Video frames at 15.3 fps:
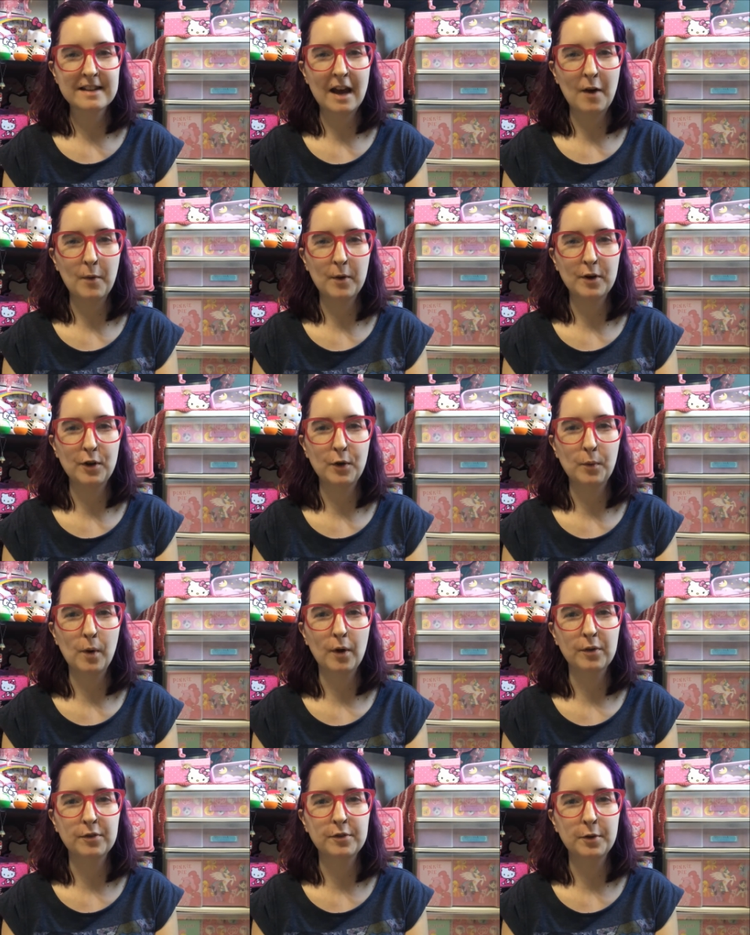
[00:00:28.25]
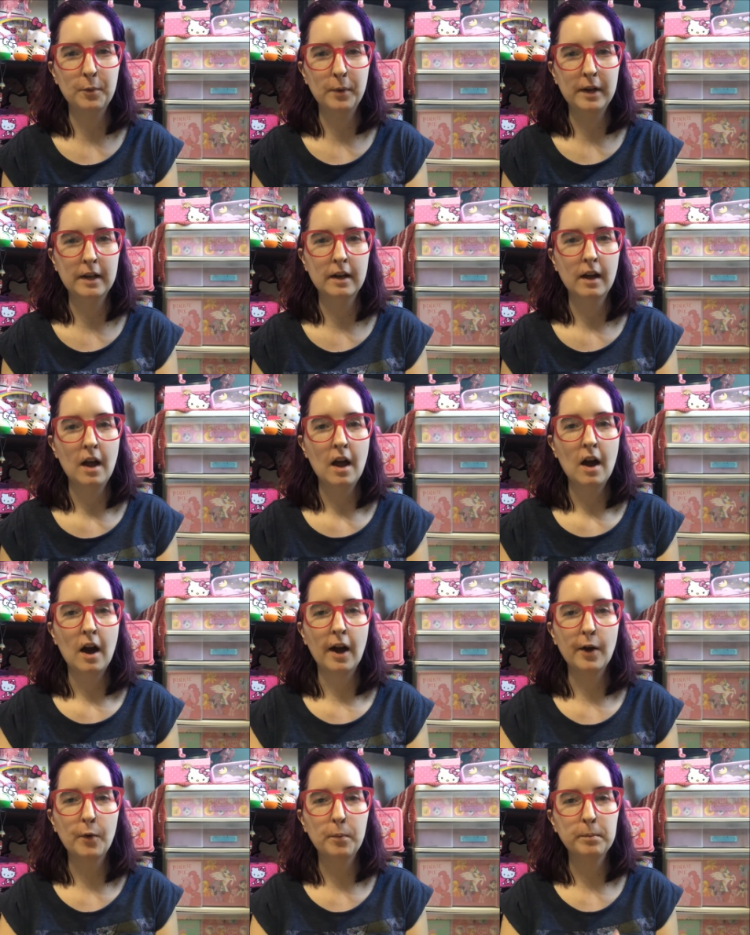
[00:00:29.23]
How are you all doing?
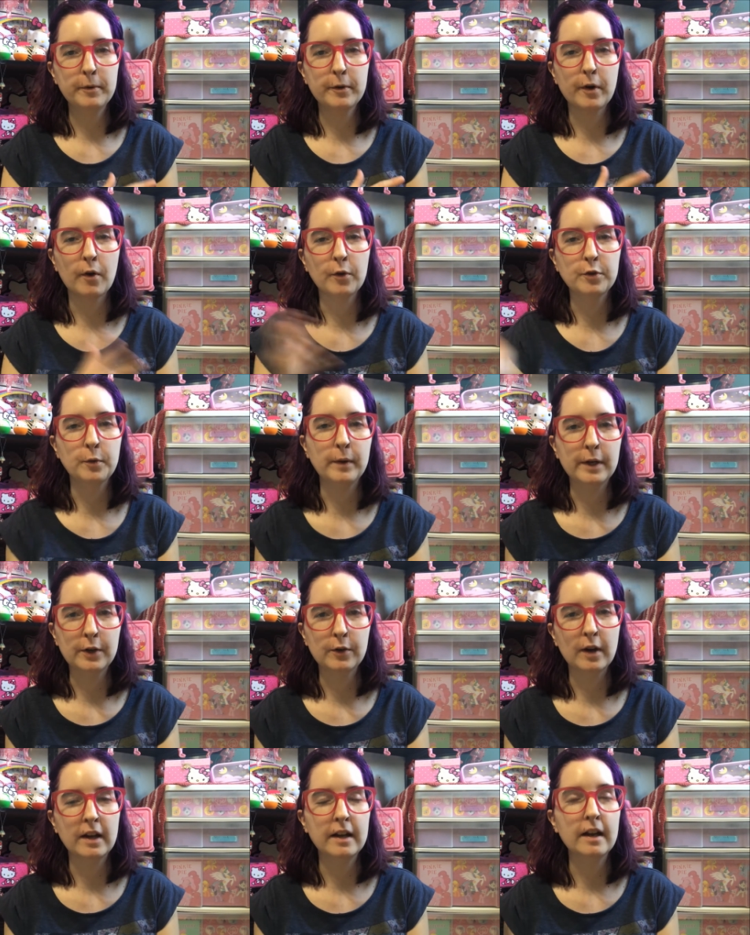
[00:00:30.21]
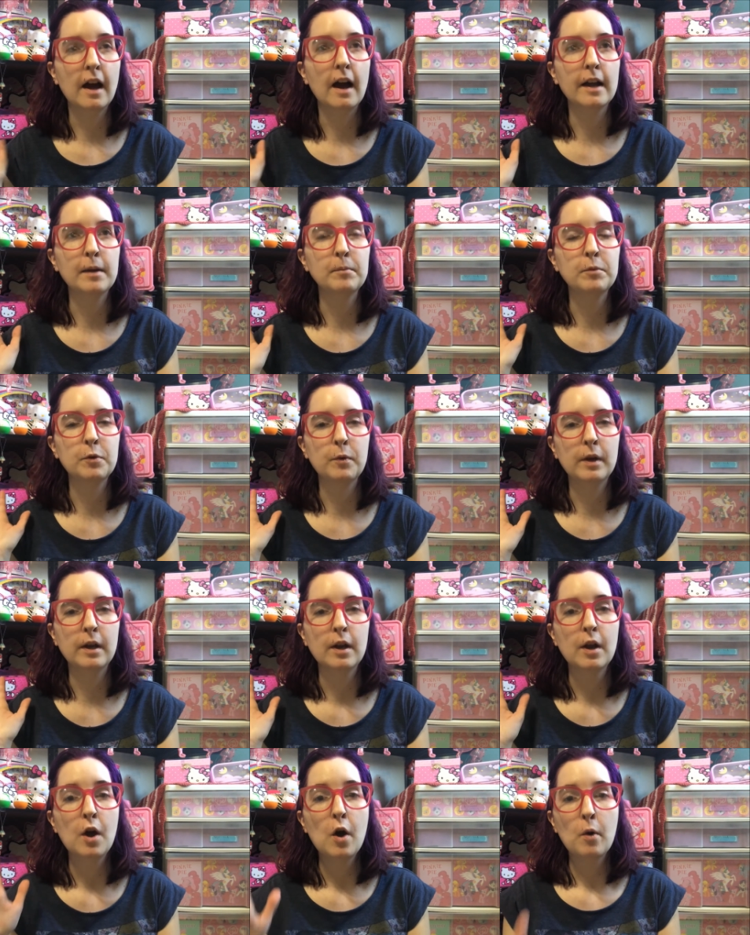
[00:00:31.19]
I hope you're all doing great. I am
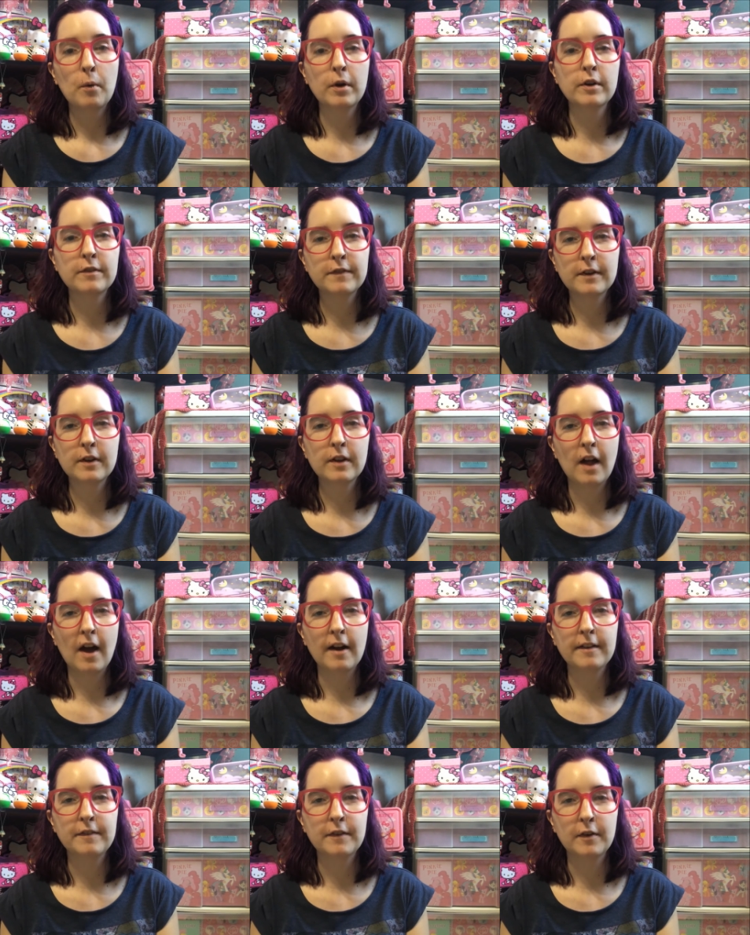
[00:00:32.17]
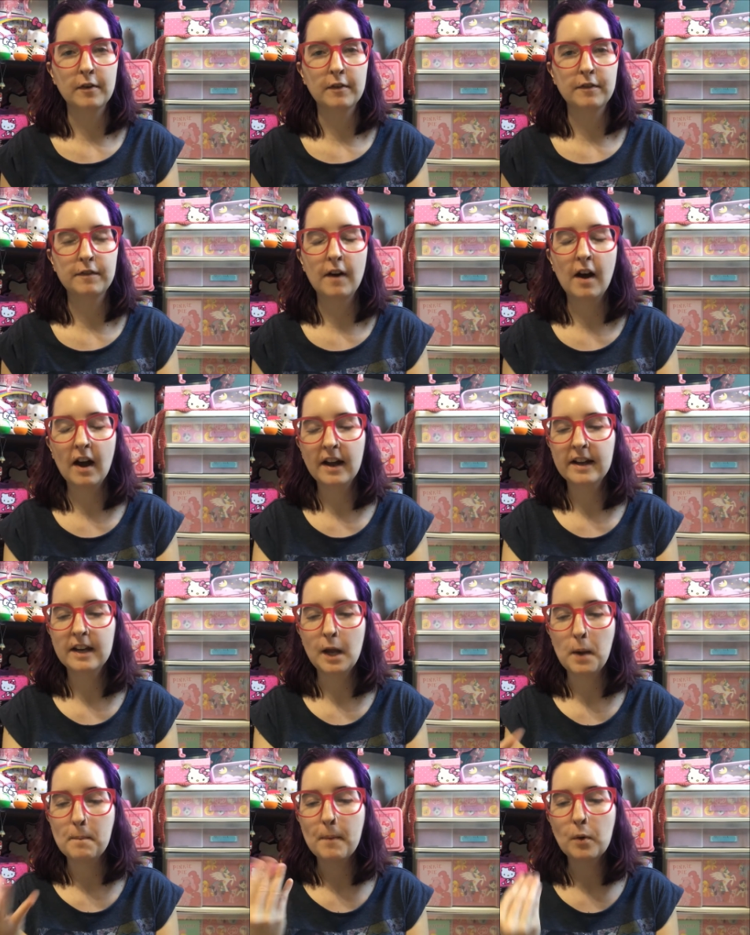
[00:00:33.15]
doing wonderful. I feel fine
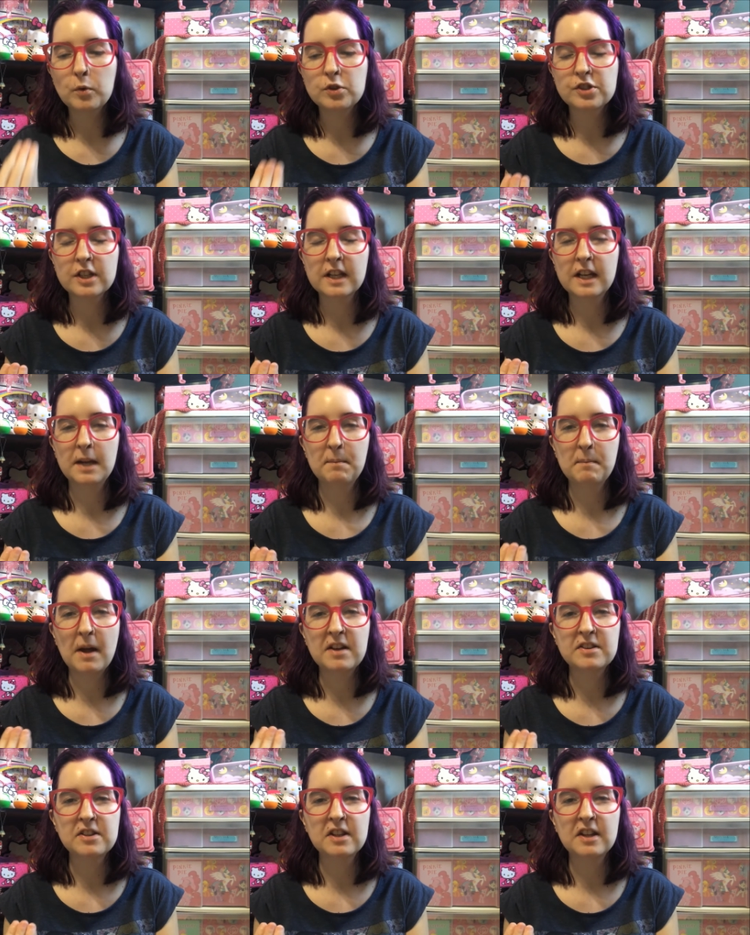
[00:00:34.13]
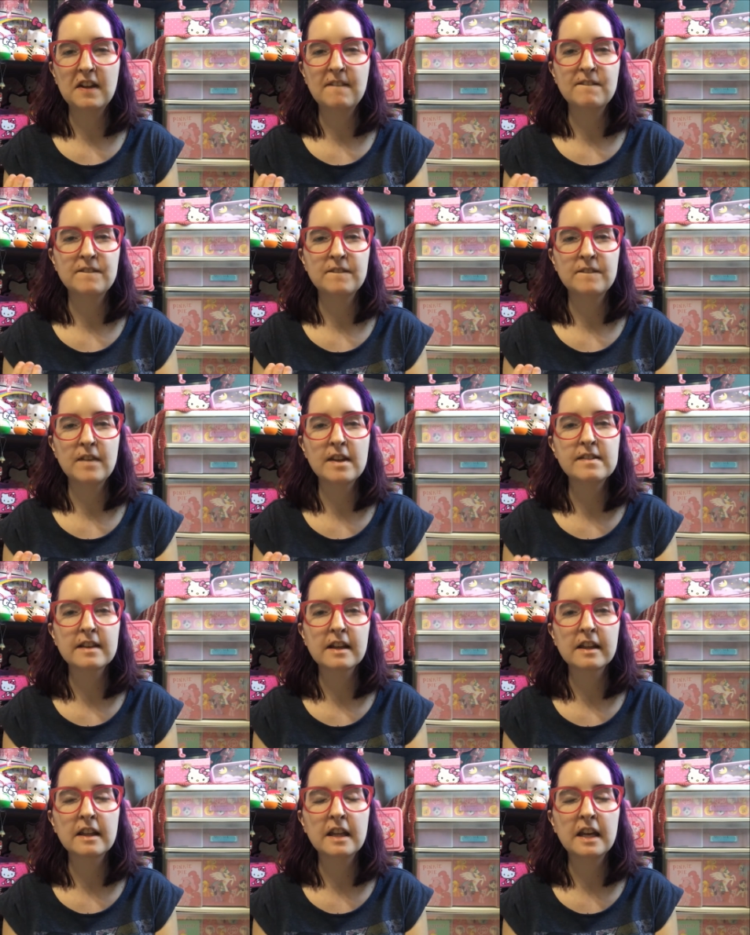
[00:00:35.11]
emotionally, mentally,
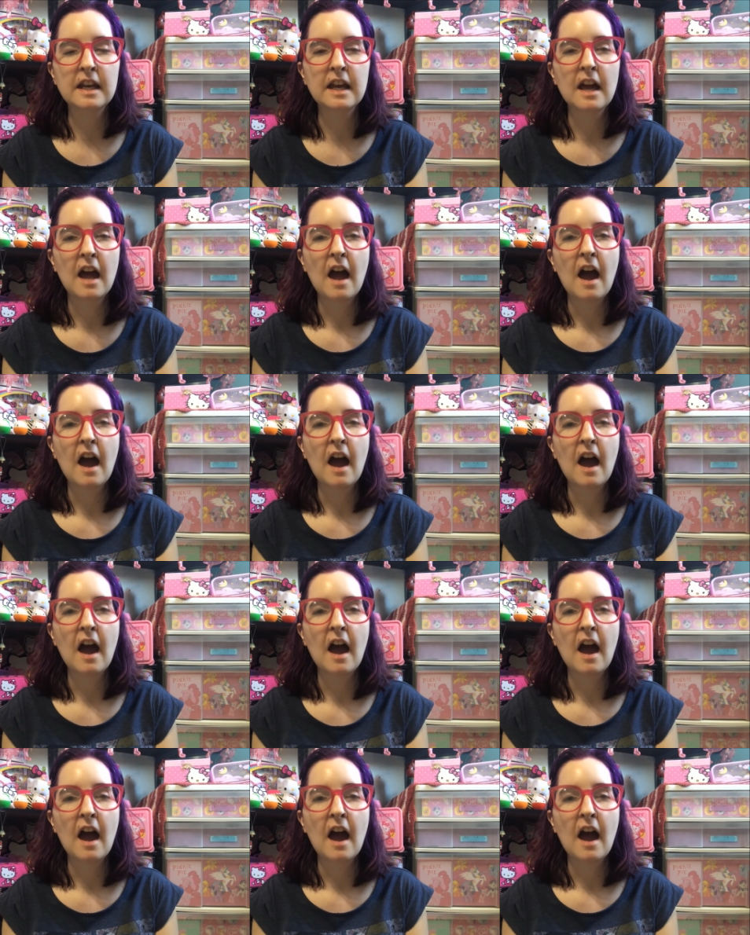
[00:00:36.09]
physically.